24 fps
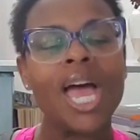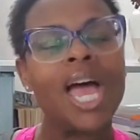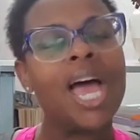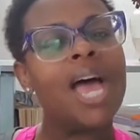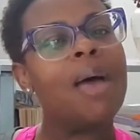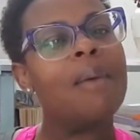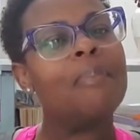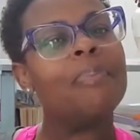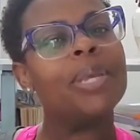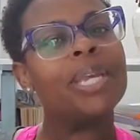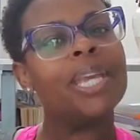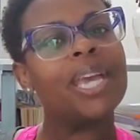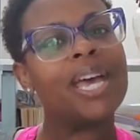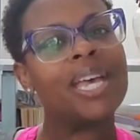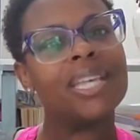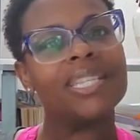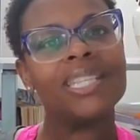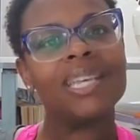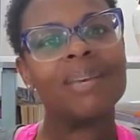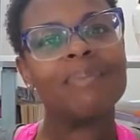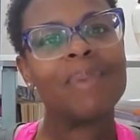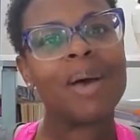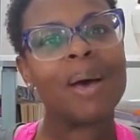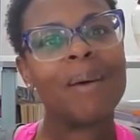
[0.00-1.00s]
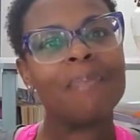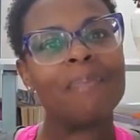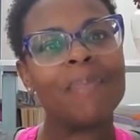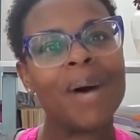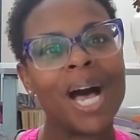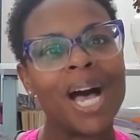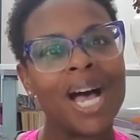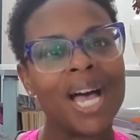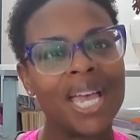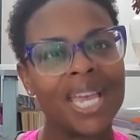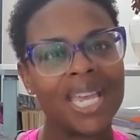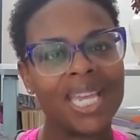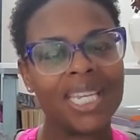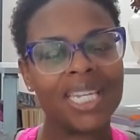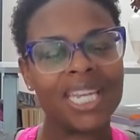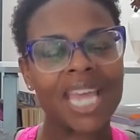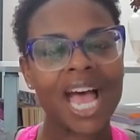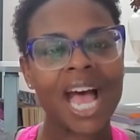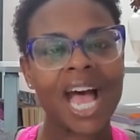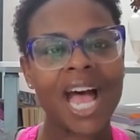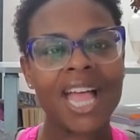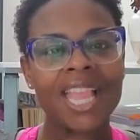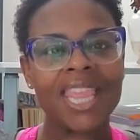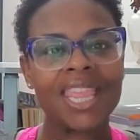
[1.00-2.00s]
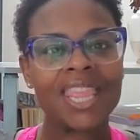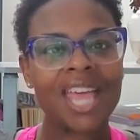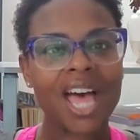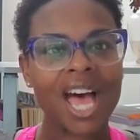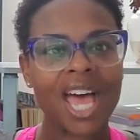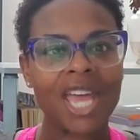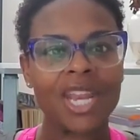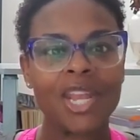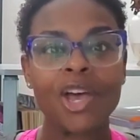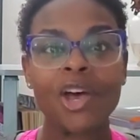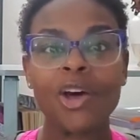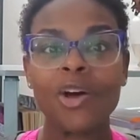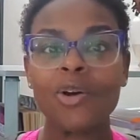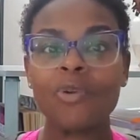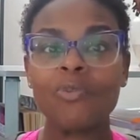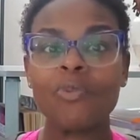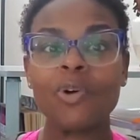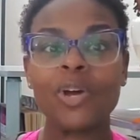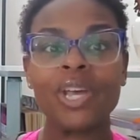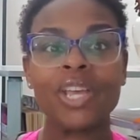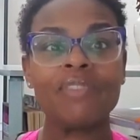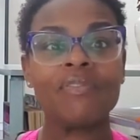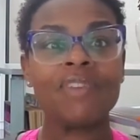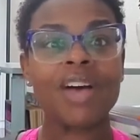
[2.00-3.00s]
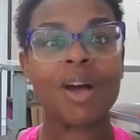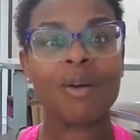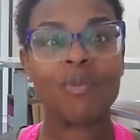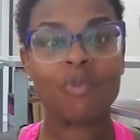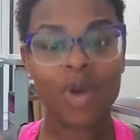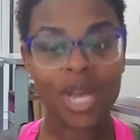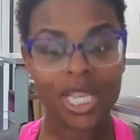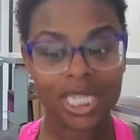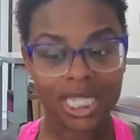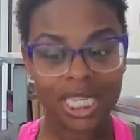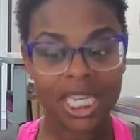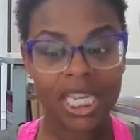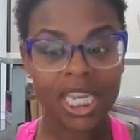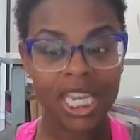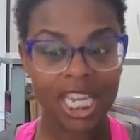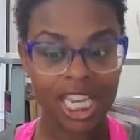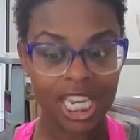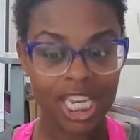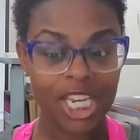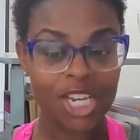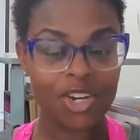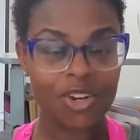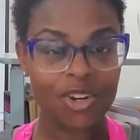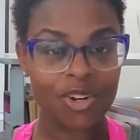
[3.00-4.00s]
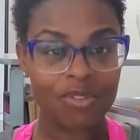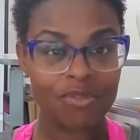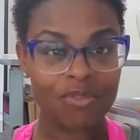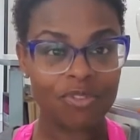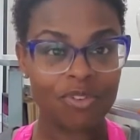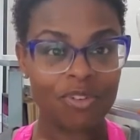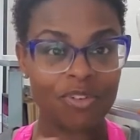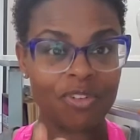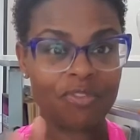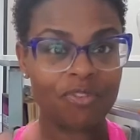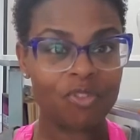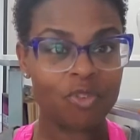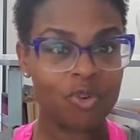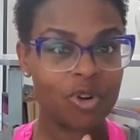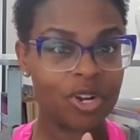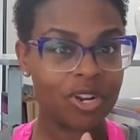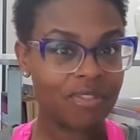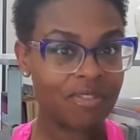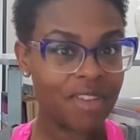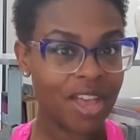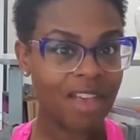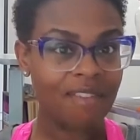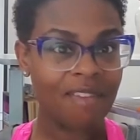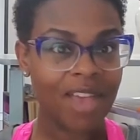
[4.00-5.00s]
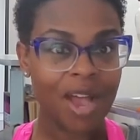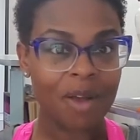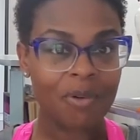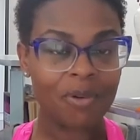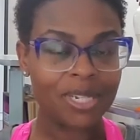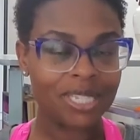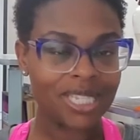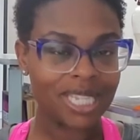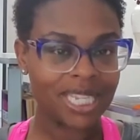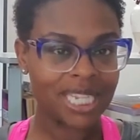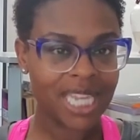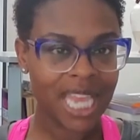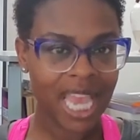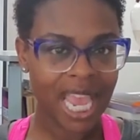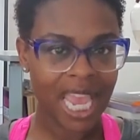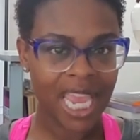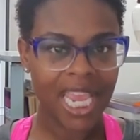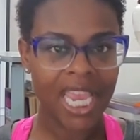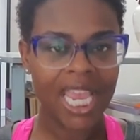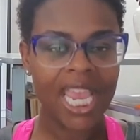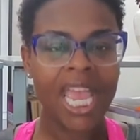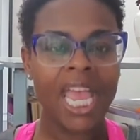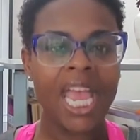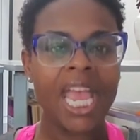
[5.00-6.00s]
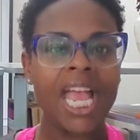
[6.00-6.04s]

Because in my mind, I thought, oh, well, if I wasn't here for 4 to 5 hours a day,